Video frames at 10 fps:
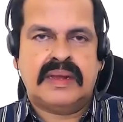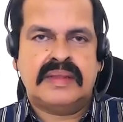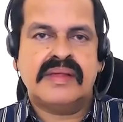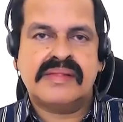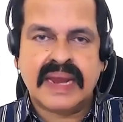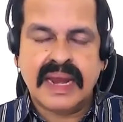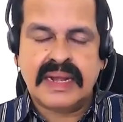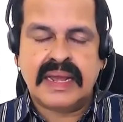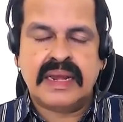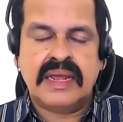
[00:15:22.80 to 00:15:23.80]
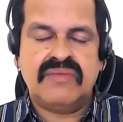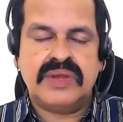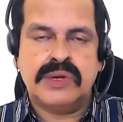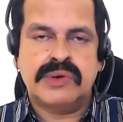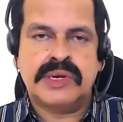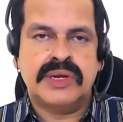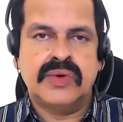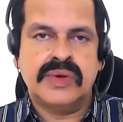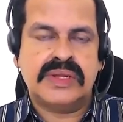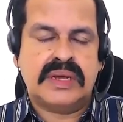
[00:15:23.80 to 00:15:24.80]
The second technique which you should
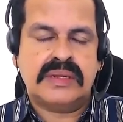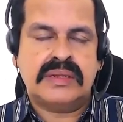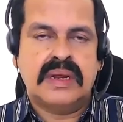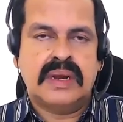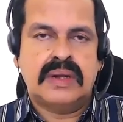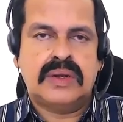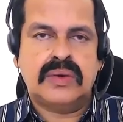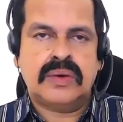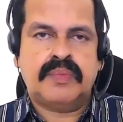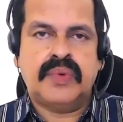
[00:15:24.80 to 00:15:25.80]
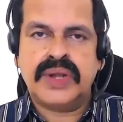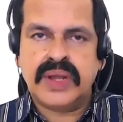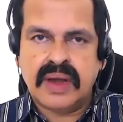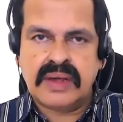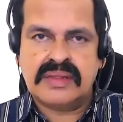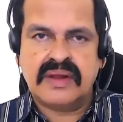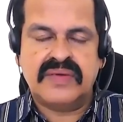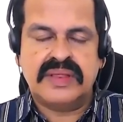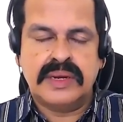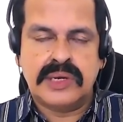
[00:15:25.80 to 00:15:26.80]
use is to put yourself
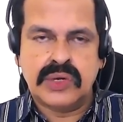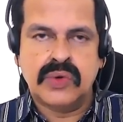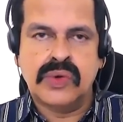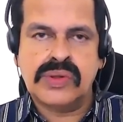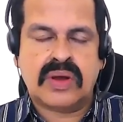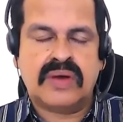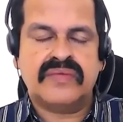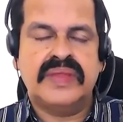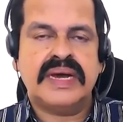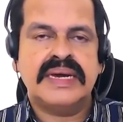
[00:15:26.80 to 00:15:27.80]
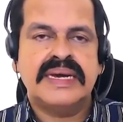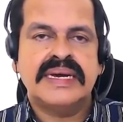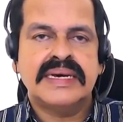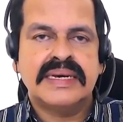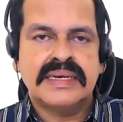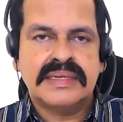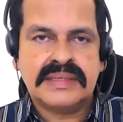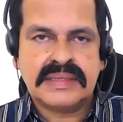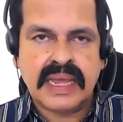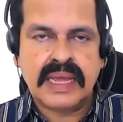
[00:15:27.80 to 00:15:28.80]
in the shoes of the
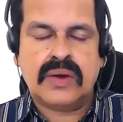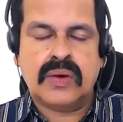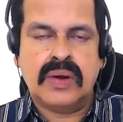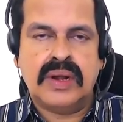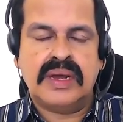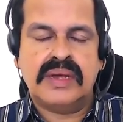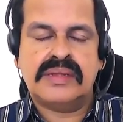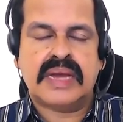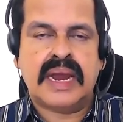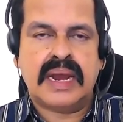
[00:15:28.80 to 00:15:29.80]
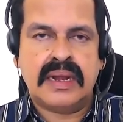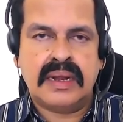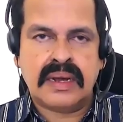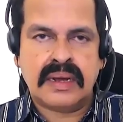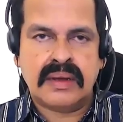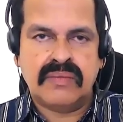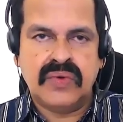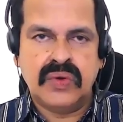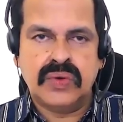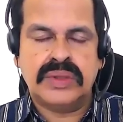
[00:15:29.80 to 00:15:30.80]
stakeholders and
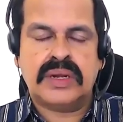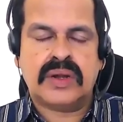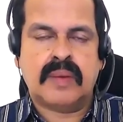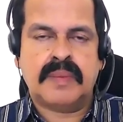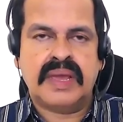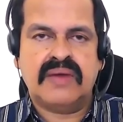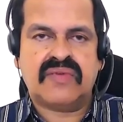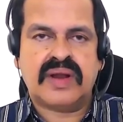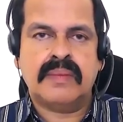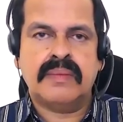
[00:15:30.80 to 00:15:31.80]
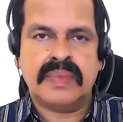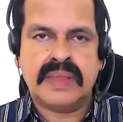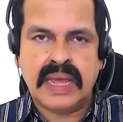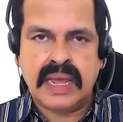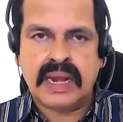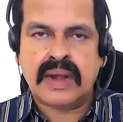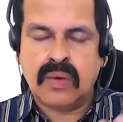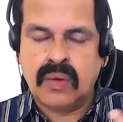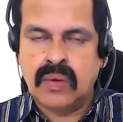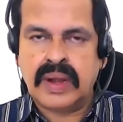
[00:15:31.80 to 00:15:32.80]
view the topic from their
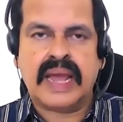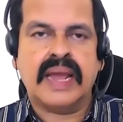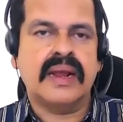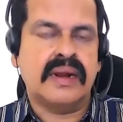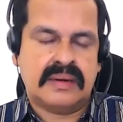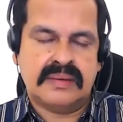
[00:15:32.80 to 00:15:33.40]
own angle.